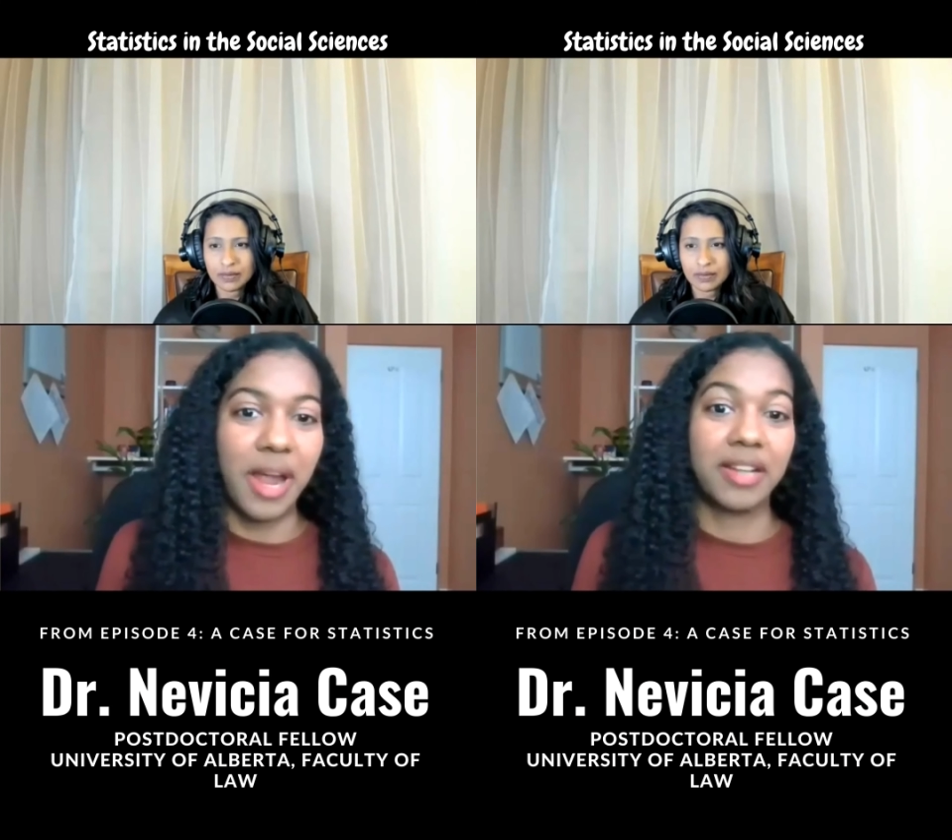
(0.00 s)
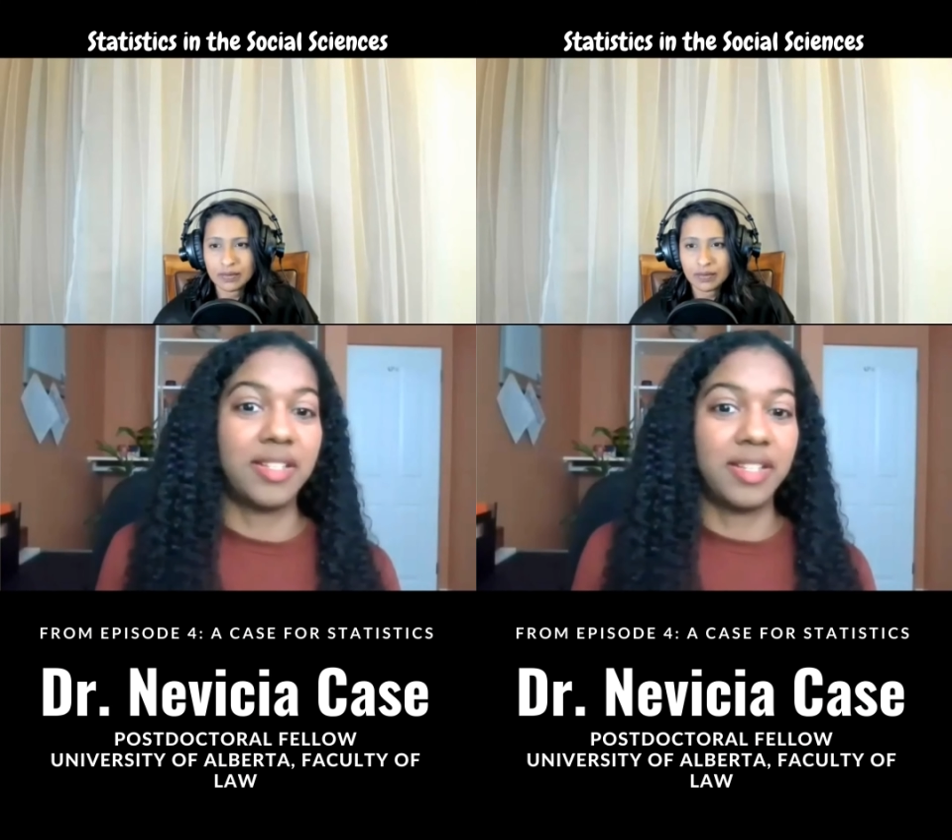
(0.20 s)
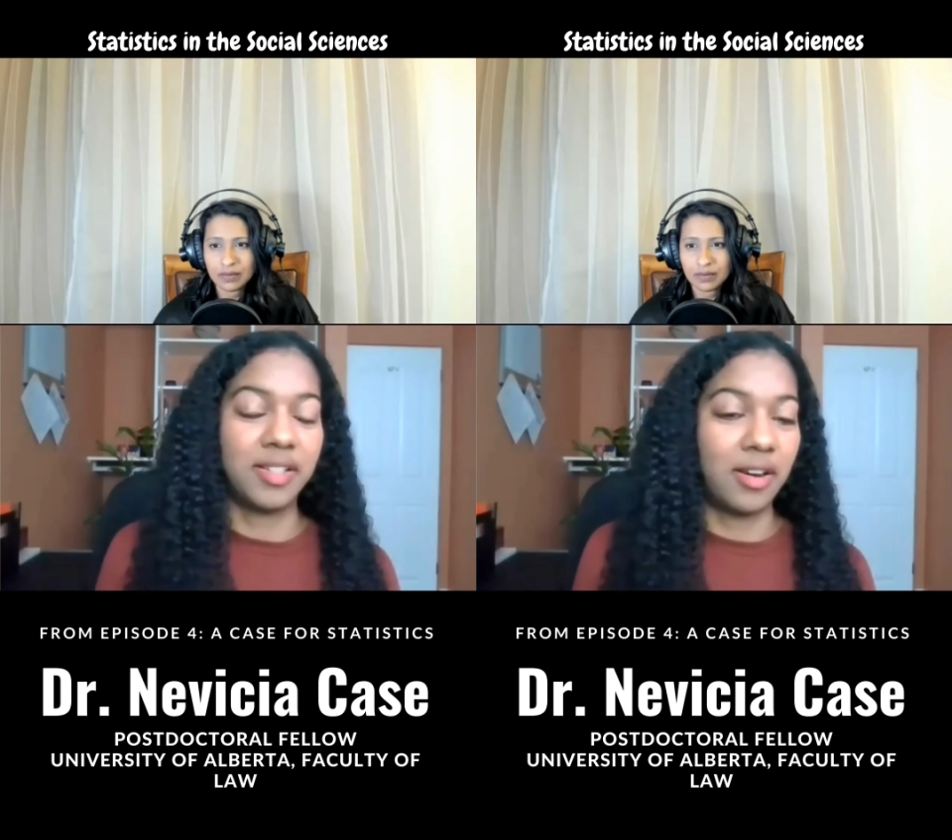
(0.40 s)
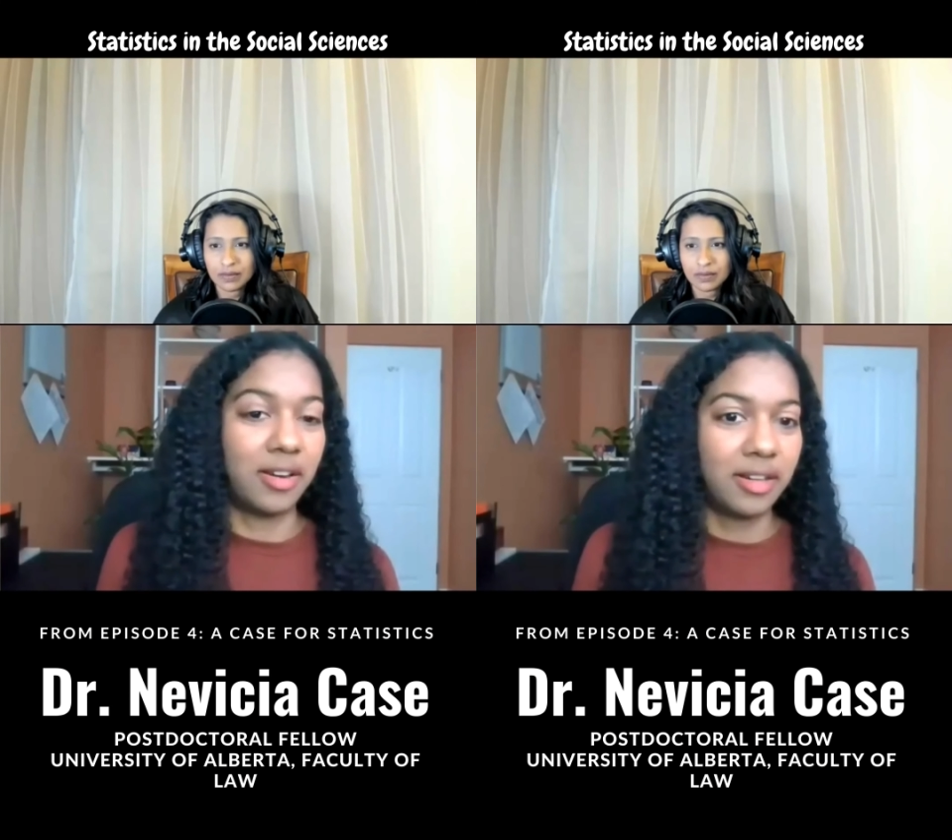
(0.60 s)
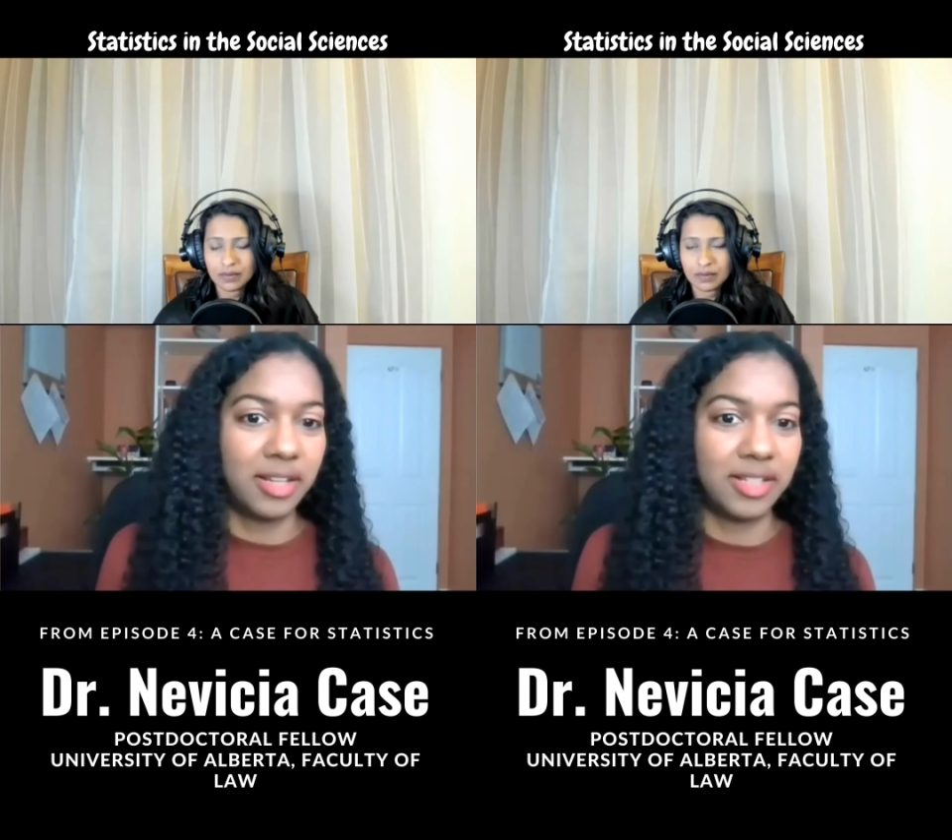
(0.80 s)
practices
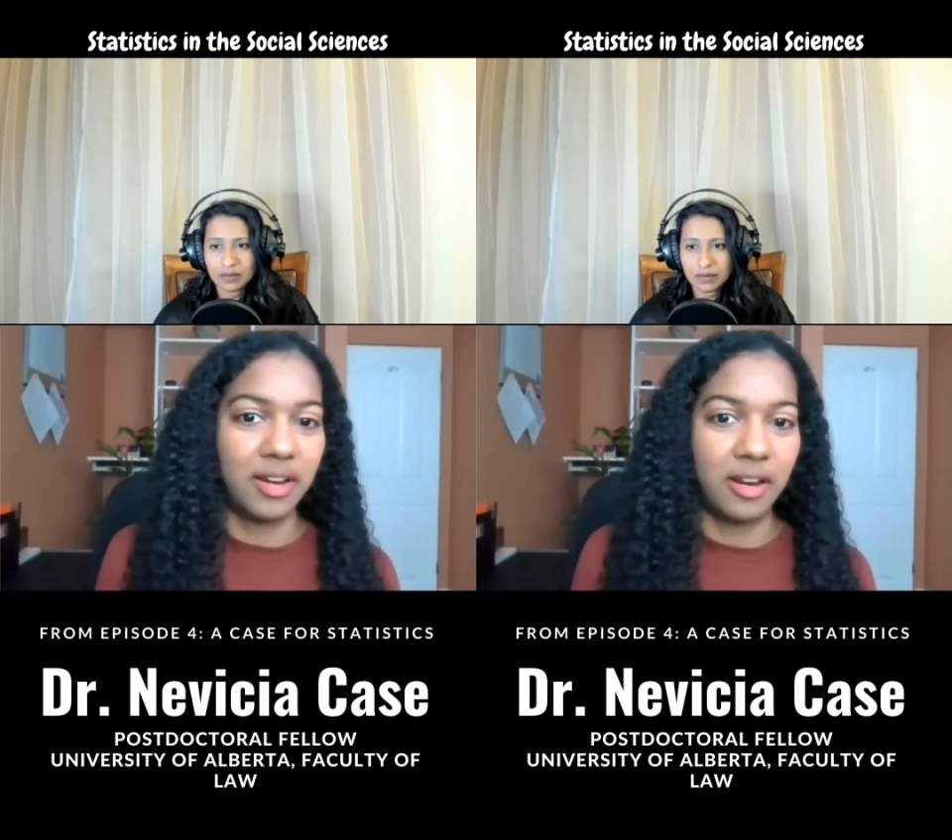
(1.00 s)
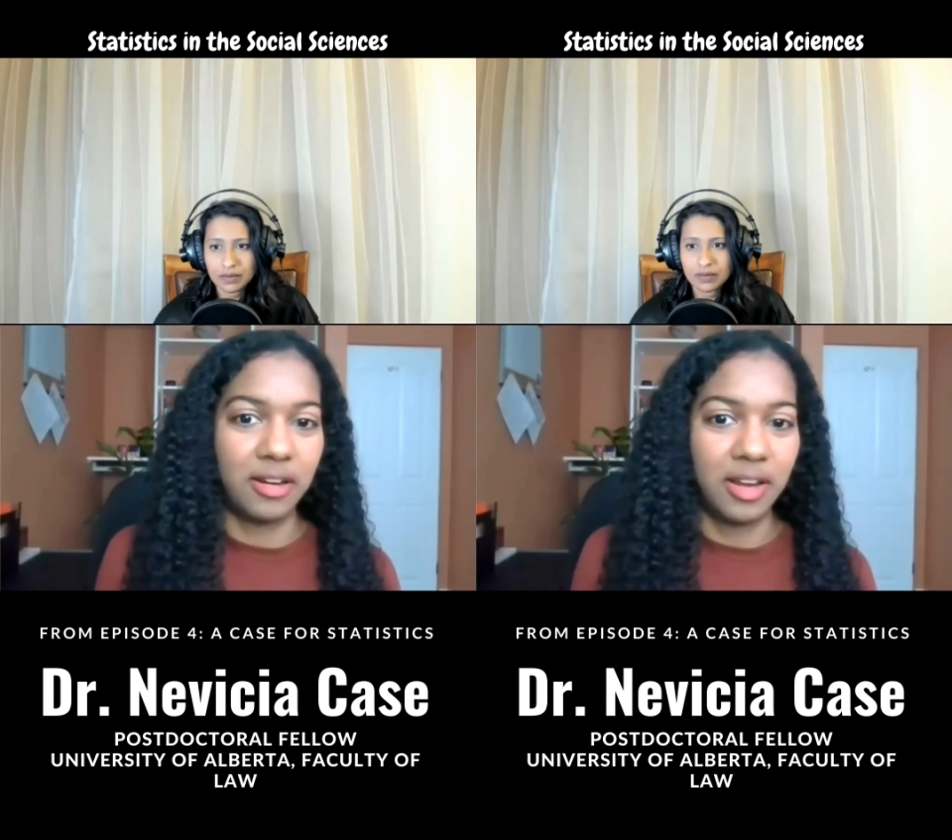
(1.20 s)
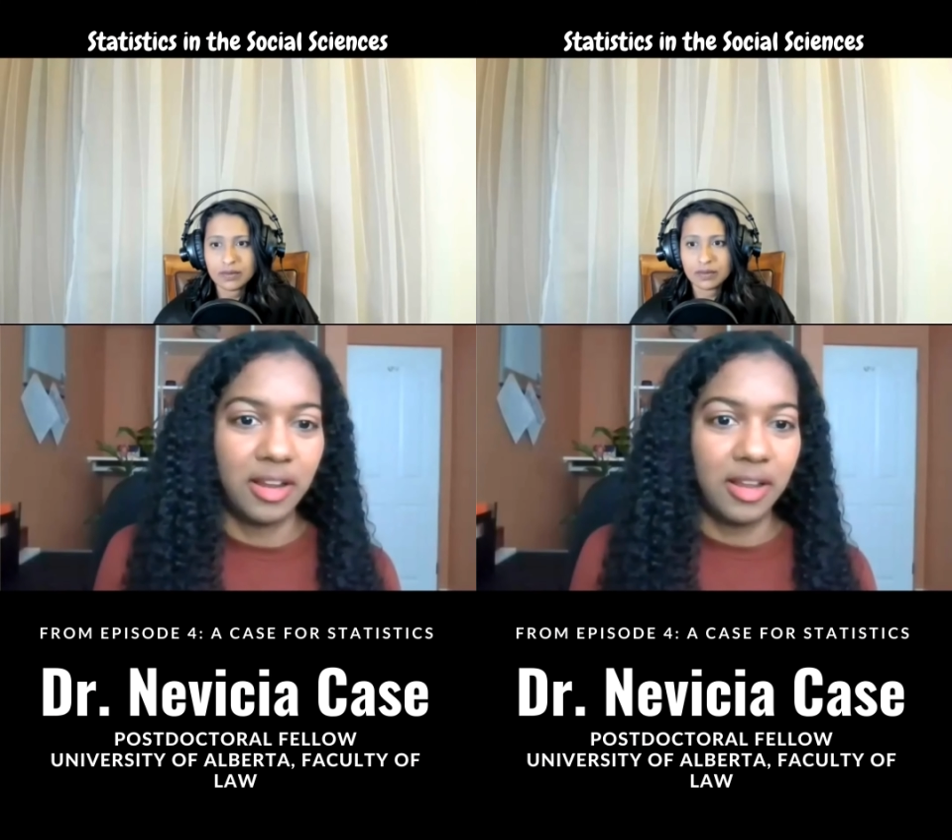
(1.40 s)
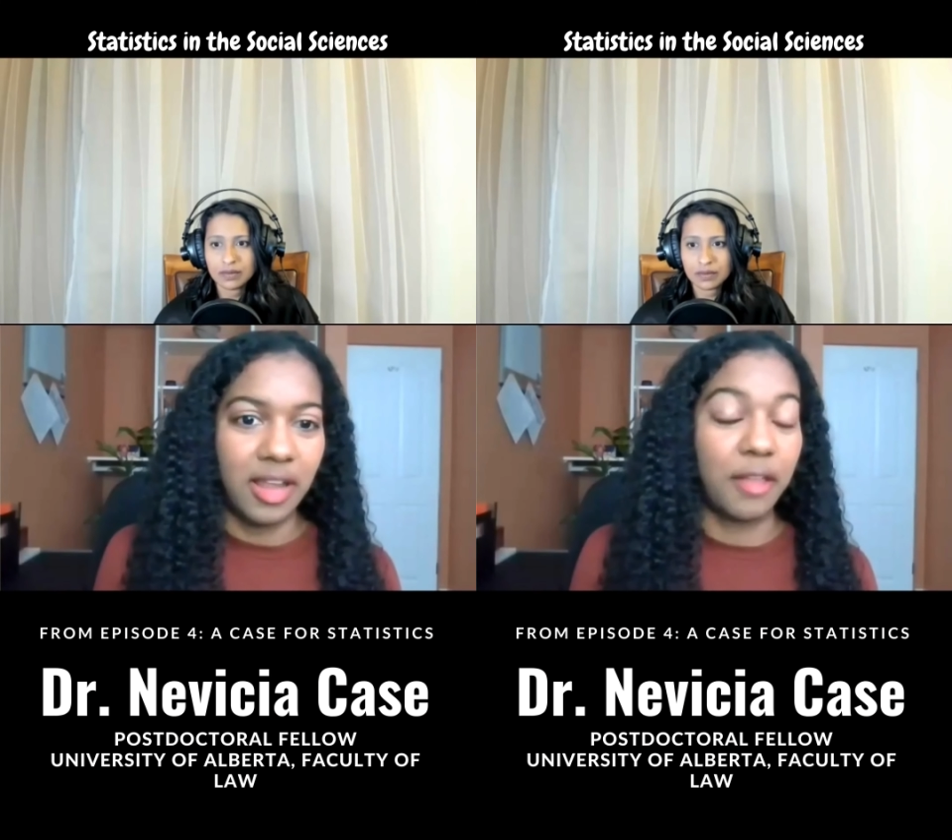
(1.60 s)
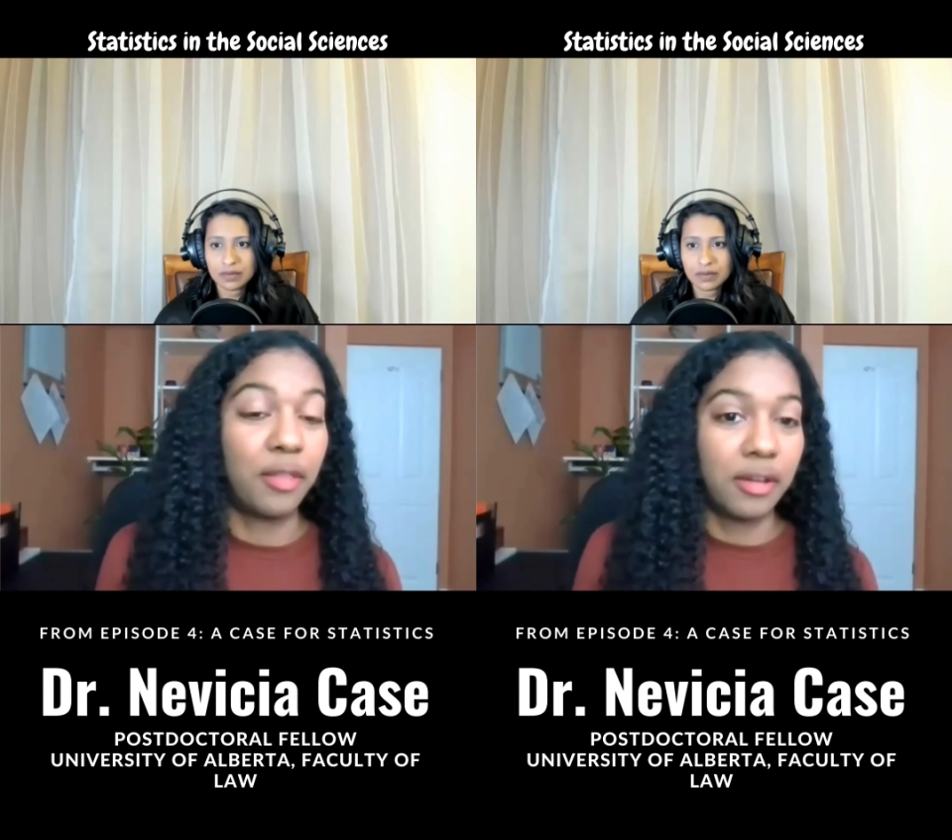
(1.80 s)
aren't considered
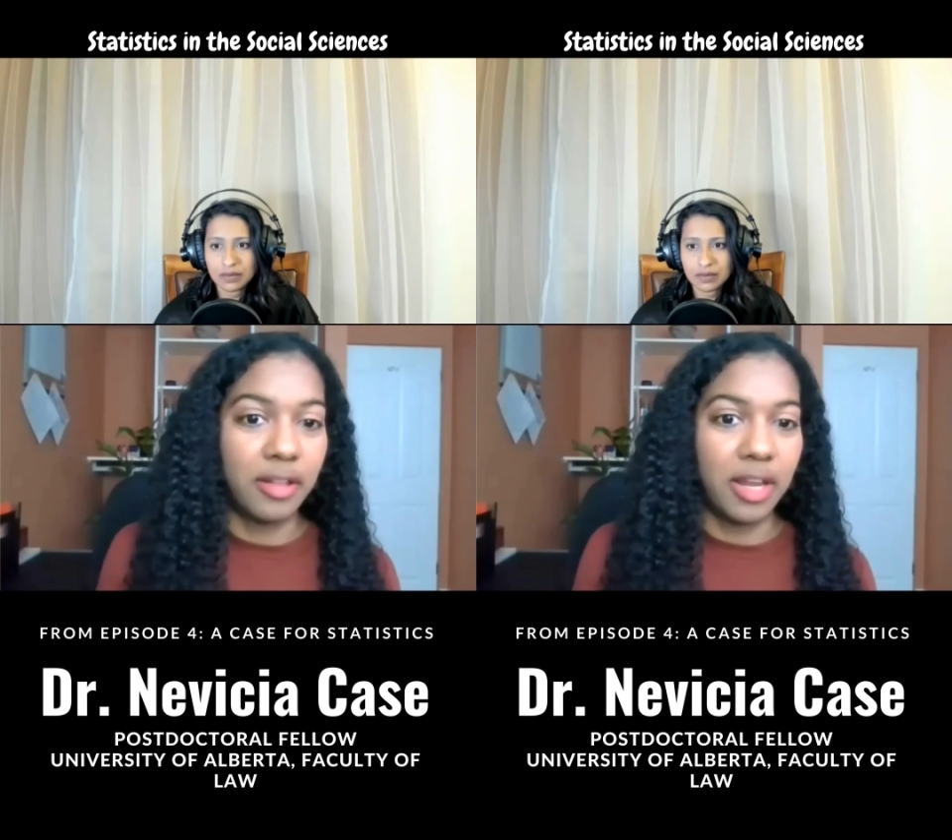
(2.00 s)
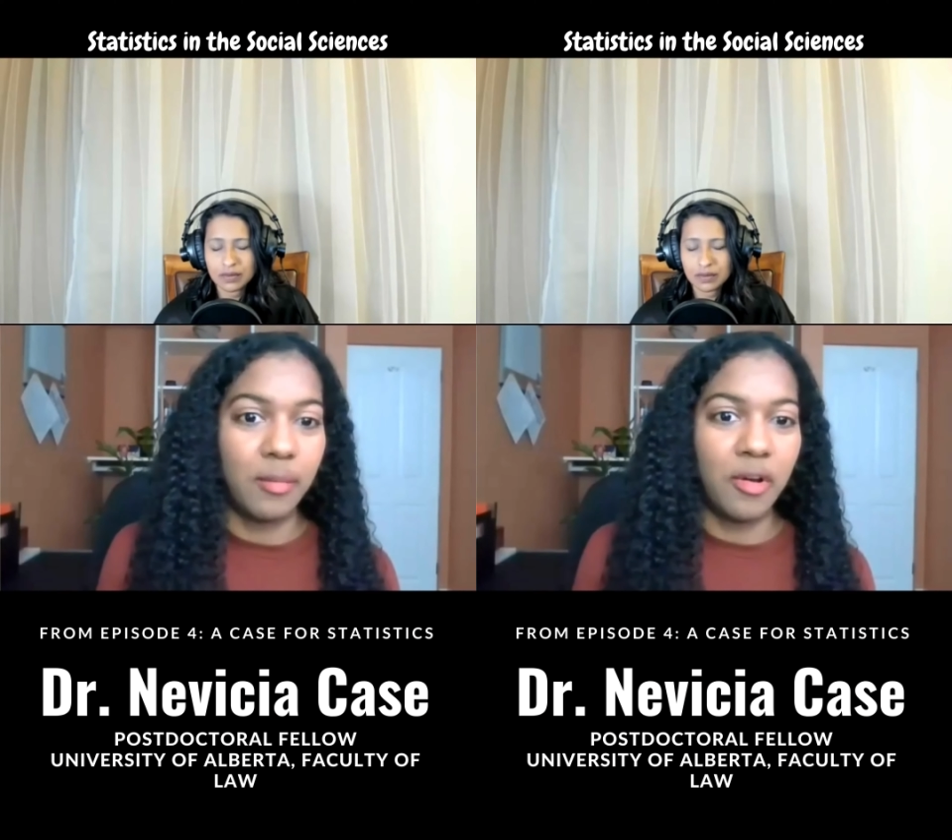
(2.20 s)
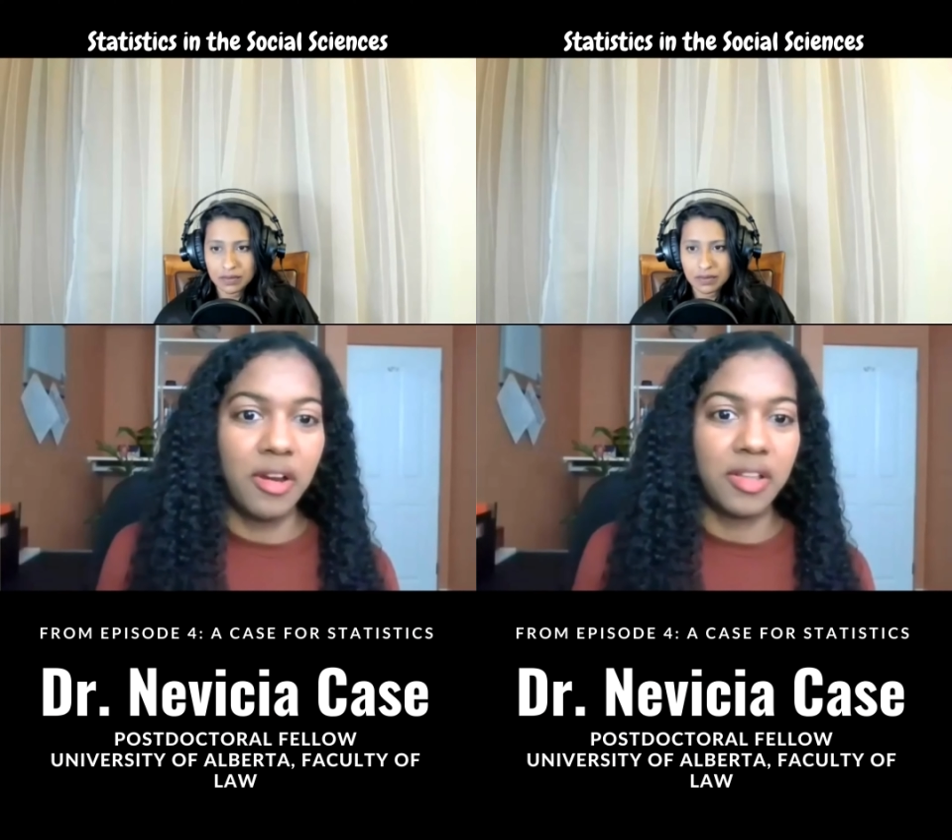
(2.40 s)
ethical anymore.